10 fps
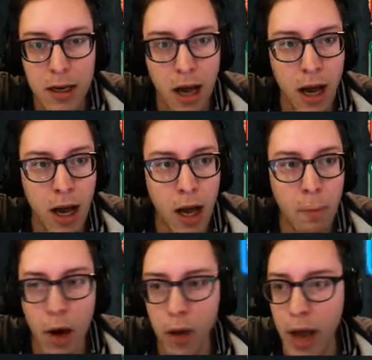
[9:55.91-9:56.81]

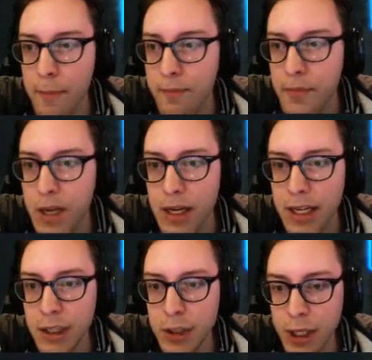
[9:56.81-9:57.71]
Okay. Tin
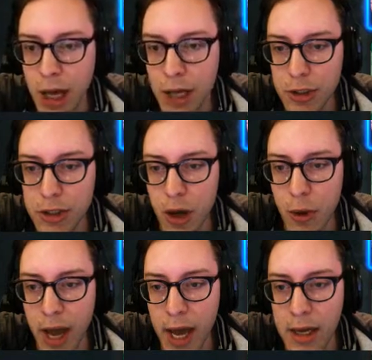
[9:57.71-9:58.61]
Street Dodger is
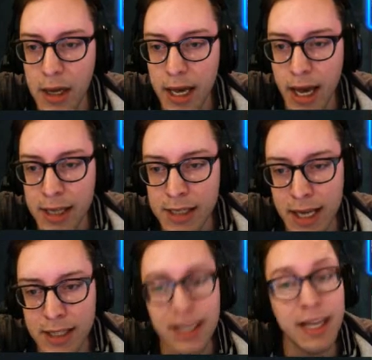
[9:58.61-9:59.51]
okay. It has
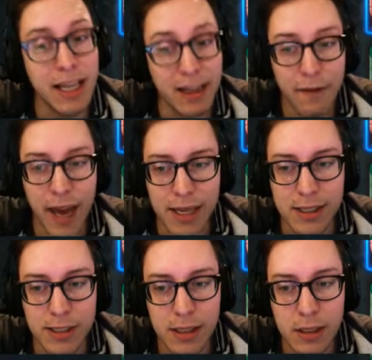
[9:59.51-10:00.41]
haste. It can give
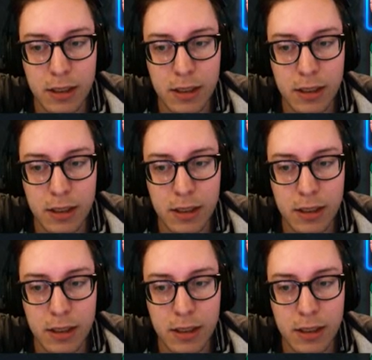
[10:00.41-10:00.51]
haste.